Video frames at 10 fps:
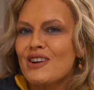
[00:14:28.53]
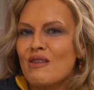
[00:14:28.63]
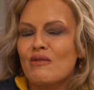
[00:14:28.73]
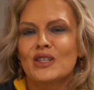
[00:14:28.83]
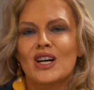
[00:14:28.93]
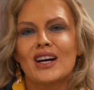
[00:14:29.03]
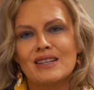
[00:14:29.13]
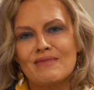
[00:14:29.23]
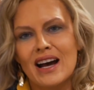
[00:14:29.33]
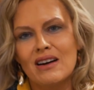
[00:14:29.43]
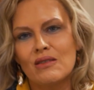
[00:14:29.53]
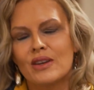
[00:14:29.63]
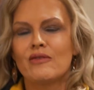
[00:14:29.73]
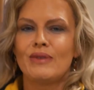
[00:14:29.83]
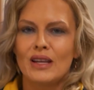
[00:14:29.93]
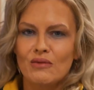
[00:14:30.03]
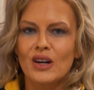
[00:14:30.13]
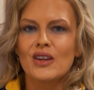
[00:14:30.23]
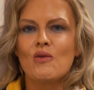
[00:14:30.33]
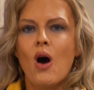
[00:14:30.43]
know what we're talking about. We've been
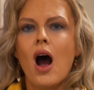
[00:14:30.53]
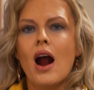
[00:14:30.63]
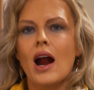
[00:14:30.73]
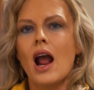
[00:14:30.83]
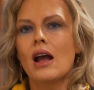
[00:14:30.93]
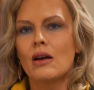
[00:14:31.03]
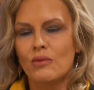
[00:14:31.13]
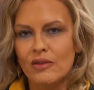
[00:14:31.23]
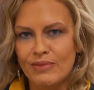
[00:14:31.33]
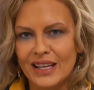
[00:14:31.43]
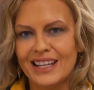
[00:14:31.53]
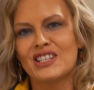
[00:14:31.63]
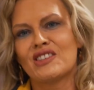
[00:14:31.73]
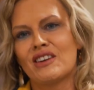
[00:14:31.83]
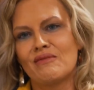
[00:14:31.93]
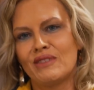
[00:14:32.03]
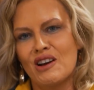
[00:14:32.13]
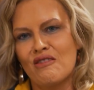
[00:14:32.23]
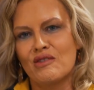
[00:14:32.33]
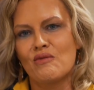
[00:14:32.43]
where you are. We've been extremely
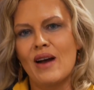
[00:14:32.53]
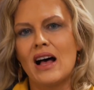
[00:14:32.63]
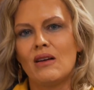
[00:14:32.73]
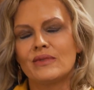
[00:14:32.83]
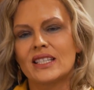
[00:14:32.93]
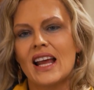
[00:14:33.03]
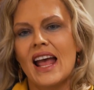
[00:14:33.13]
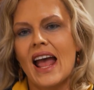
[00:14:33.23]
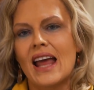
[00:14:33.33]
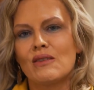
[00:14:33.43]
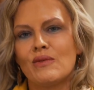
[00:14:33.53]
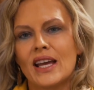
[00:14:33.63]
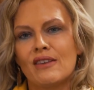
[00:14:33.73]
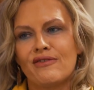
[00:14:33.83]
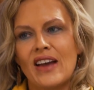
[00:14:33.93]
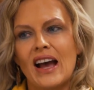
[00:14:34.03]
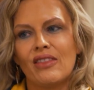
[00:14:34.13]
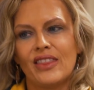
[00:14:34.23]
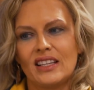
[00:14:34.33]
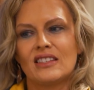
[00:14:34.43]
overwhelmed, and we have
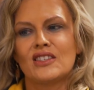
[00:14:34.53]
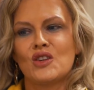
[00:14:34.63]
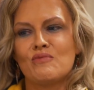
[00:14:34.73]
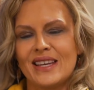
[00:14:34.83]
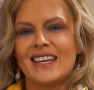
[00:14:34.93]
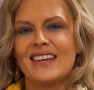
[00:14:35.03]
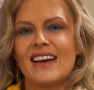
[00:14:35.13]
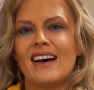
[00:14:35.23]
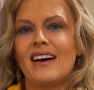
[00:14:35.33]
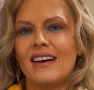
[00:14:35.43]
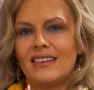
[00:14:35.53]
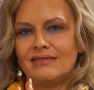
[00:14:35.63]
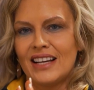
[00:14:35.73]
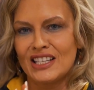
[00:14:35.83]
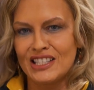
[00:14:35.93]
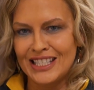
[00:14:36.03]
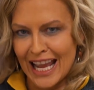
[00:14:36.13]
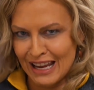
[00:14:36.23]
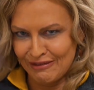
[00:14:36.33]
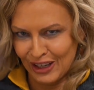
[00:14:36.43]
found this to be a
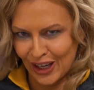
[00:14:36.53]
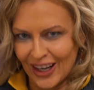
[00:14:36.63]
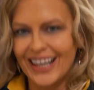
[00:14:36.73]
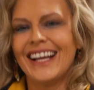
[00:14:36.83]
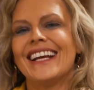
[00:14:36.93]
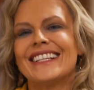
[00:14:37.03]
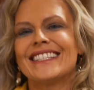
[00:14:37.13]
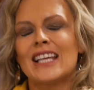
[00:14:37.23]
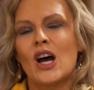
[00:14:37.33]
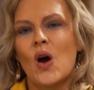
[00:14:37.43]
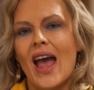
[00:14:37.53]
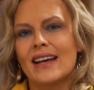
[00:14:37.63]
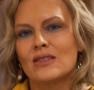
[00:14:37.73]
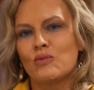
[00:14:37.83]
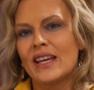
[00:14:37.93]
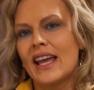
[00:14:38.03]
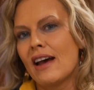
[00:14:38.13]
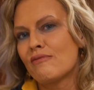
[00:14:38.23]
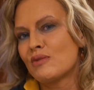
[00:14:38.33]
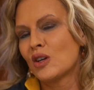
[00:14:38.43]
savior. So as we
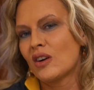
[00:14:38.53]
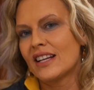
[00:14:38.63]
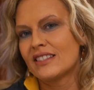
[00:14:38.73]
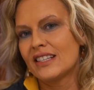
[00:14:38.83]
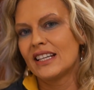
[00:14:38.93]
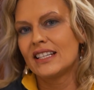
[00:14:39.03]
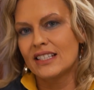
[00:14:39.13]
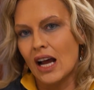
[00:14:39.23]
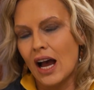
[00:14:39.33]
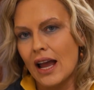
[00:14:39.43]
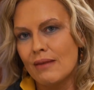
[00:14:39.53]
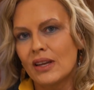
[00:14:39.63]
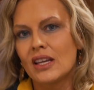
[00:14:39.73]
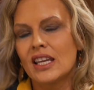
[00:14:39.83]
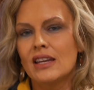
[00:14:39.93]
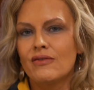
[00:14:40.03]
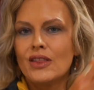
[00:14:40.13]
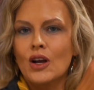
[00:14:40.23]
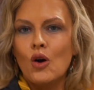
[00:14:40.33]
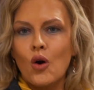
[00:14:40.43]
have progressed in time,
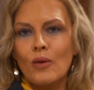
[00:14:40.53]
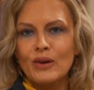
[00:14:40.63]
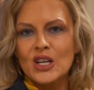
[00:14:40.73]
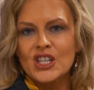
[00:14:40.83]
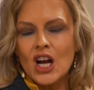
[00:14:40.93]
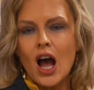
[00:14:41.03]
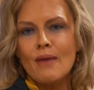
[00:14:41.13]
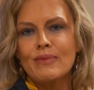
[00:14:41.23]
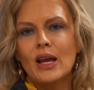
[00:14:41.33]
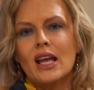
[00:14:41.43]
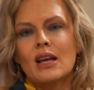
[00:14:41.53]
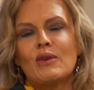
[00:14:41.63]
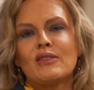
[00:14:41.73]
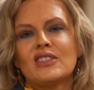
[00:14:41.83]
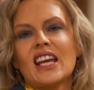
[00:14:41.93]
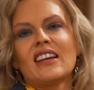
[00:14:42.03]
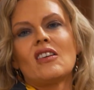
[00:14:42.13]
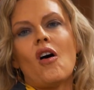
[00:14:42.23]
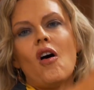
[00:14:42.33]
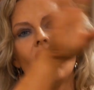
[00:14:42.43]
even the corporate shop, we've taken
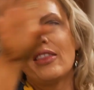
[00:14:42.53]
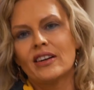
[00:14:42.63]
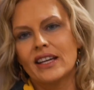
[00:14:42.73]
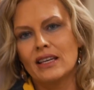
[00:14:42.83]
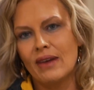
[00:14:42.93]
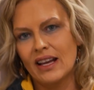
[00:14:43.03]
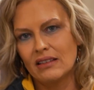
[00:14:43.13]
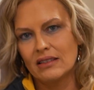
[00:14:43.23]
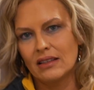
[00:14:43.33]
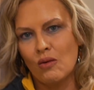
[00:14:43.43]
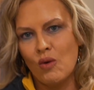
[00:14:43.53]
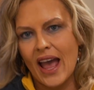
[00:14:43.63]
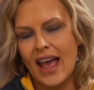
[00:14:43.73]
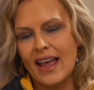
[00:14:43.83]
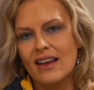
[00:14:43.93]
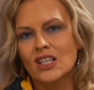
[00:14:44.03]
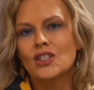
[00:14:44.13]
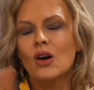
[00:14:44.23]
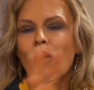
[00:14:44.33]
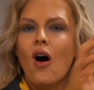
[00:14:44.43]
all their emails away.
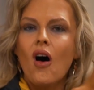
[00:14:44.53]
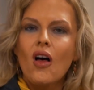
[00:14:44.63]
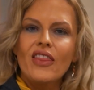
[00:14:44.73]
So all